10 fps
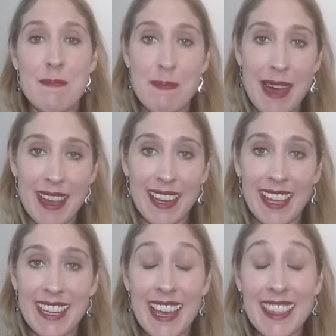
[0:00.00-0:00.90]
But
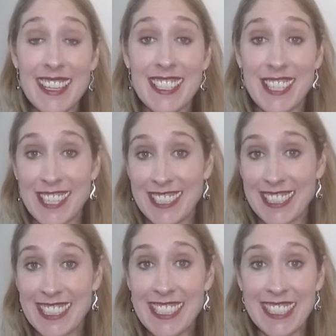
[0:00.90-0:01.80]
another
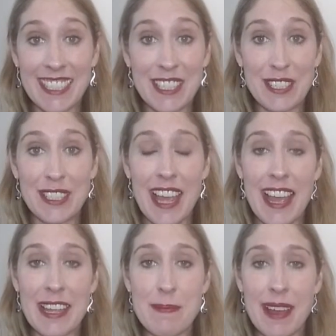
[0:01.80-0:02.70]
journalist in the
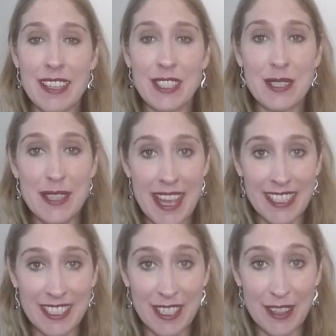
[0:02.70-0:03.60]
UK about
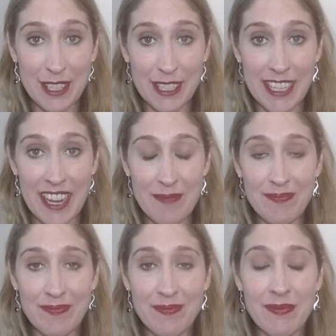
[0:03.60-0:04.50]
2013
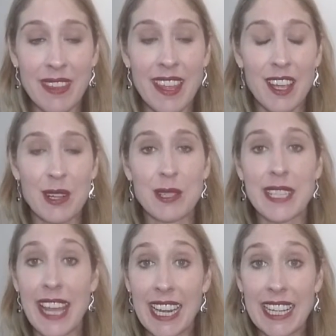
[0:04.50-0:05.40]
called
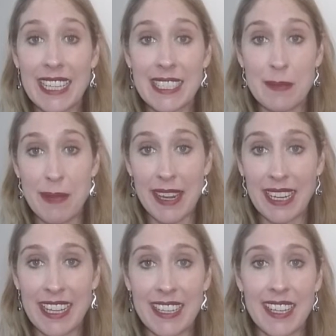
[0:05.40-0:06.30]
Elliot
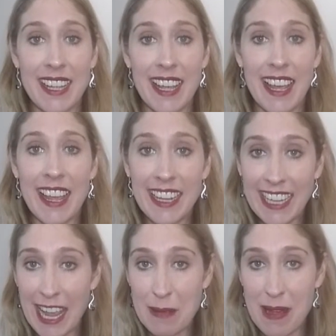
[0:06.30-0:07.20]
Bentley, he
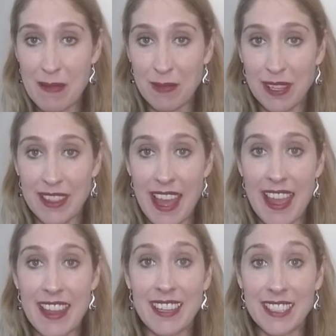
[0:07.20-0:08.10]
came up with
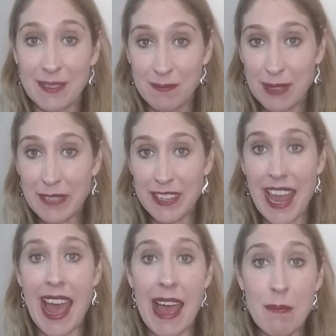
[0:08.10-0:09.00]
a bit of
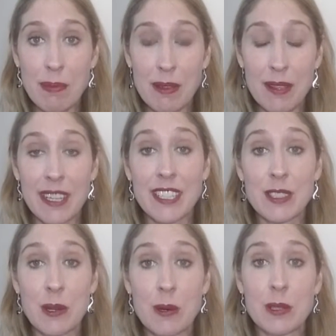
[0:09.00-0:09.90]
an app. It's
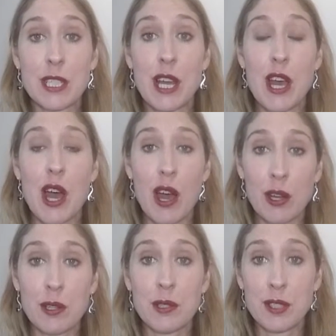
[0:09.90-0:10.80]
called
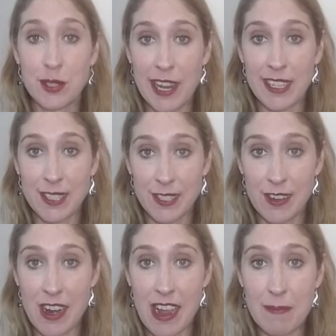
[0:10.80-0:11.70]

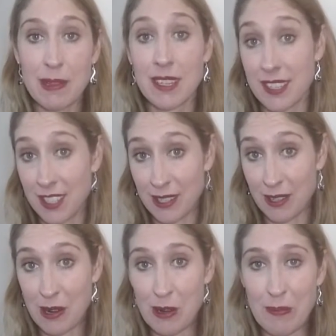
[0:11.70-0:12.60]

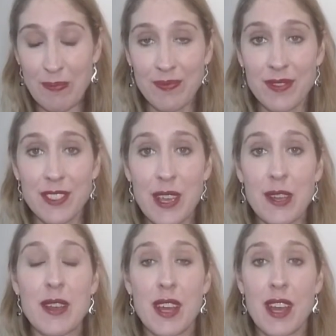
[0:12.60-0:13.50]
oTranscribe.com.
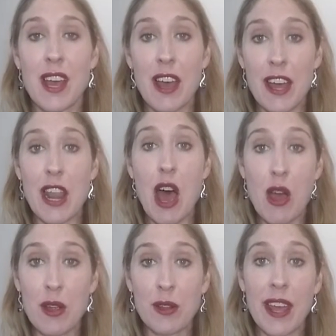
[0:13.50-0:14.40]
So an
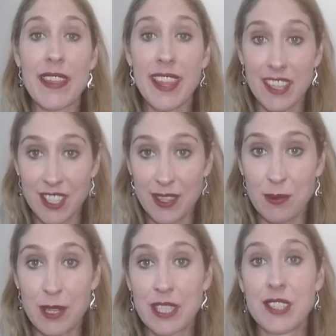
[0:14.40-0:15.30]
O and then the
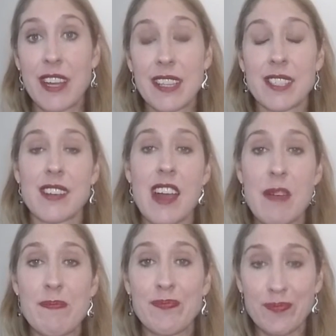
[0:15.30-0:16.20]
word
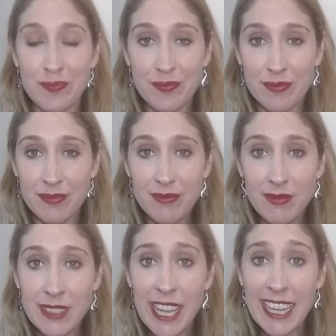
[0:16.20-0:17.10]
transcribe.
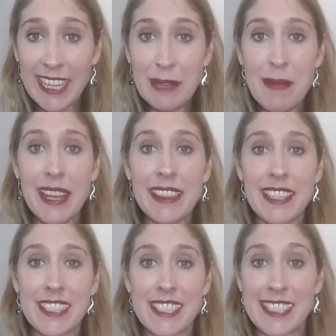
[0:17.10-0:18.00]
Now he made
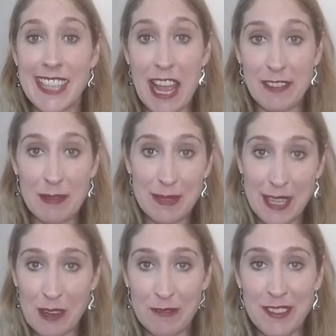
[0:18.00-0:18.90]
this to save
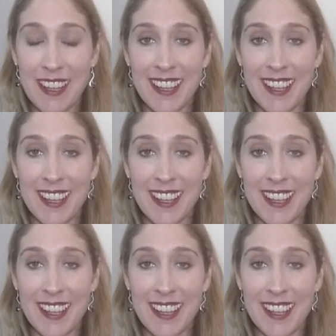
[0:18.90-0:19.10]
himself